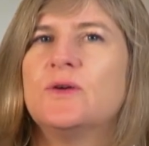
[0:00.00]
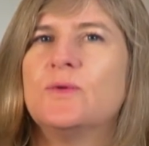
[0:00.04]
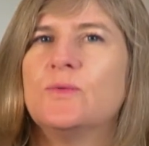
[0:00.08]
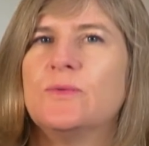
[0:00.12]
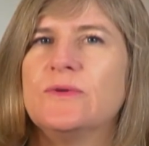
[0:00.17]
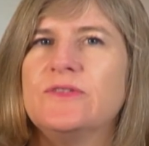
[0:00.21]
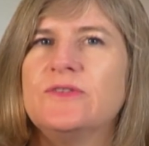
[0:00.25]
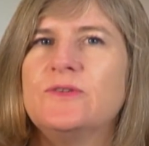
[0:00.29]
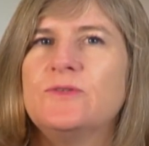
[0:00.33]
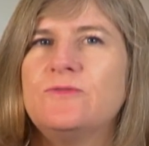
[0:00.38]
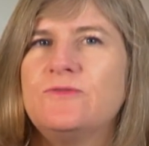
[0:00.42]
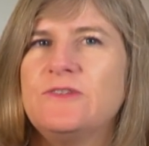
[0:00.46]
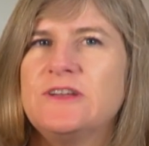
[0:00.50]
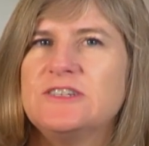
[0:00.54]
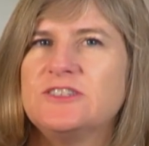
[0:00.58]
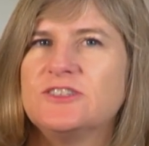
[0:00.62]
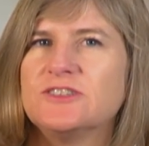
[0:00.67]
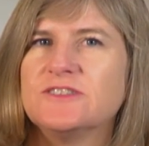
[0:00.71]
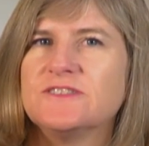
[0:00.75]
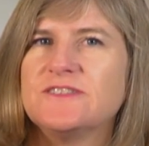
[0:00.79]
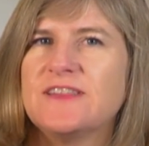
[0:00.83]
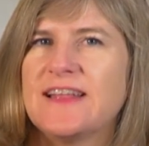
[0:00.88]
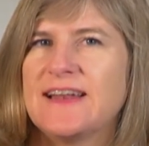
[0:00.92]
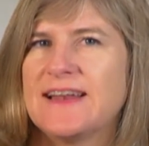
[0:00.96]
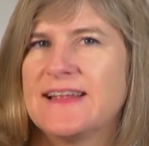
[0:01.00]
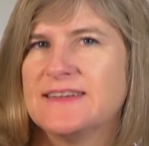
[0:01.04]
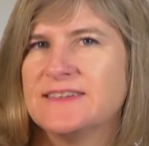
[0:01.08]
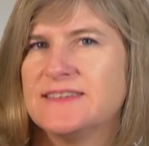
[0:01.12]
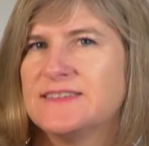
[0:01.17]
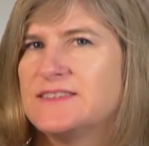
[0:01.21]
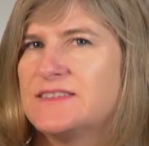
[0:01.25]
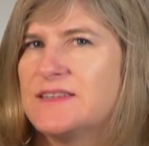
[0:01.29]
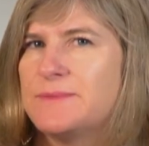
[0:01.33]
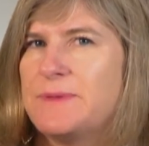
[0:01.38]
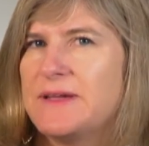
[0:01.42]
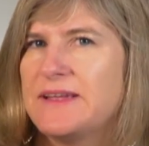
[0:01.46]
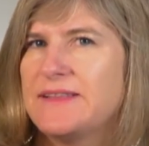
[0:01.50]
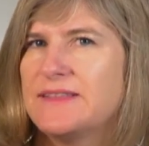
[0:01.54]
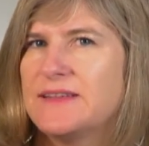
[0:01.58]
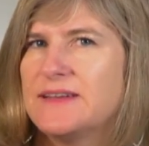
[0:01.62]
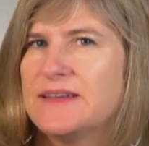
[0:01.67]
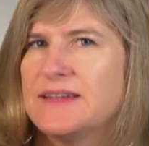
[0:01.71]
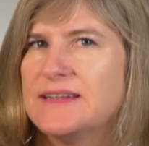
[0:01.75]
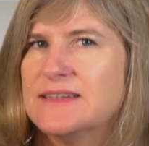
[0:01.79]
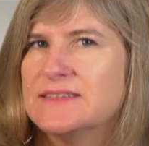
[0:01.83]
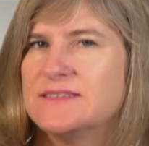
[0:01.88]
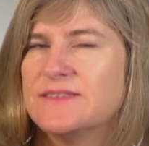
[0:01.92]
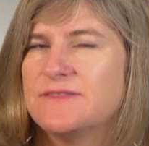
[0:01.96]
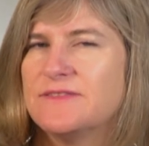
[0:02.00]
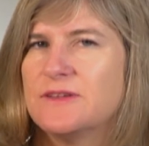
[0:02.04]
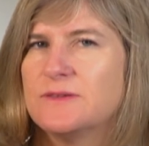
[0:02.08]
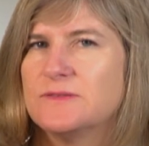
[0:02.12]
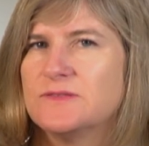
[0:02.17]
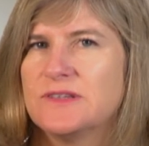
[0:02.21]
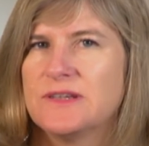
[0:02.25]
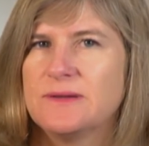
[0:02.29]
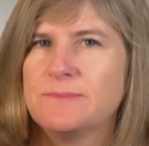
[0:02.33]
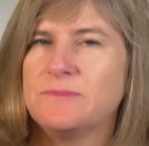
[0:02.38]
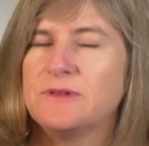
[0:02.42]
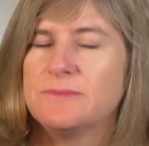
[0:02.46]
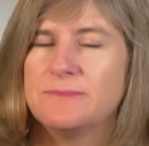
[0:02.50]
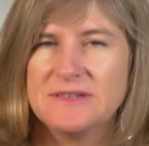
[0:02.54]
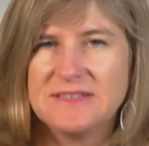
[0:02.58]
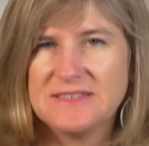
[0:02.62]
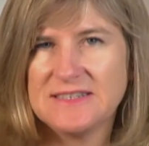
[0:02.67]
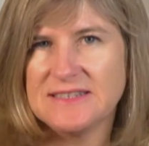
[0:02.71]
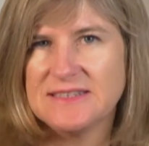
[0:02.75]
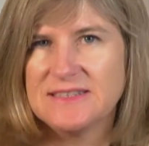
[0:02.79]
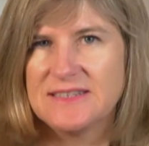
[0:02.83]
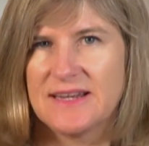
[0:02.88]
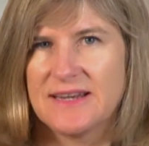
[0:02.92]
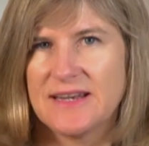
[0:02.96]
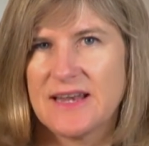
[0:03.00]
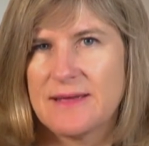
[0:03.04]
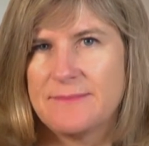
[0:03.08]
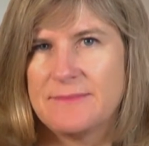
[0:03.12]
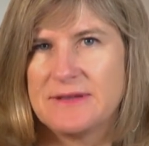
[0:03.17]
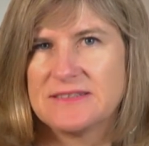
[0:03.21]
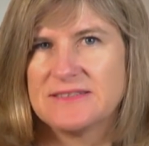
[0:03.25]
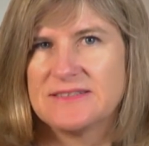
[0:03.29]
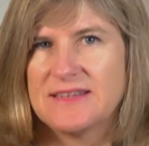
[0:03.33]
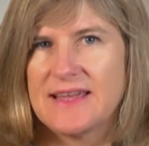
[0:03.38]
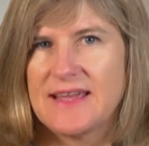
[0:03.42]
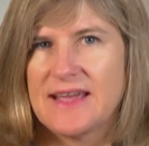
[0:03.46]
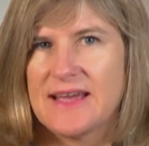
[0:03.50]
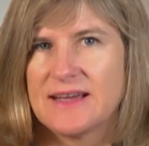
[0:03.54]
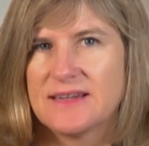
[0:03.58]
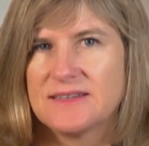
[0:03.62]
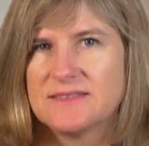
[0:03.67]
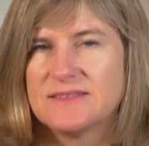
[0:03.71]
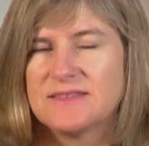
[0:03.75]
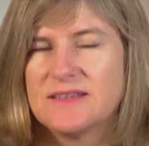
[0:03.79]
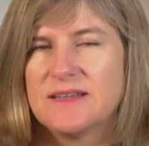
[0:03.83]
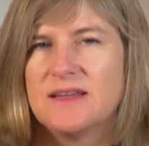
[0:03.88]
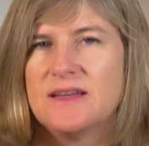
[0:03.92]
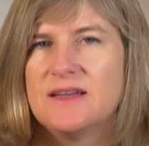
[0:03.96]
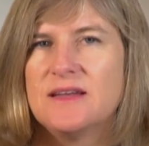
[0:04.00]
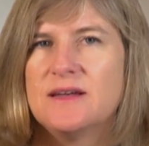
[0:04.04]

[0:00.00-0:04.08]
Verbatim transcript: With new features that anticipate the needs of those implementing Dynamics AX,